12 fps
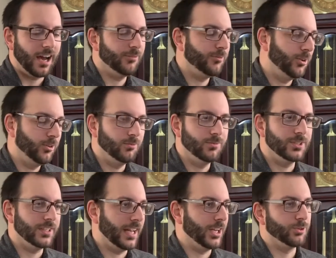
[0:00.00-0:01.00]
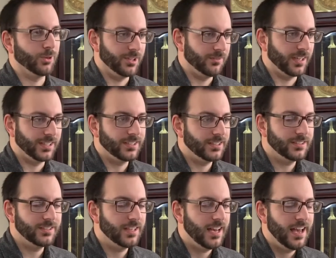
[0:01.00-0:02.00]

iPhones and Android devices.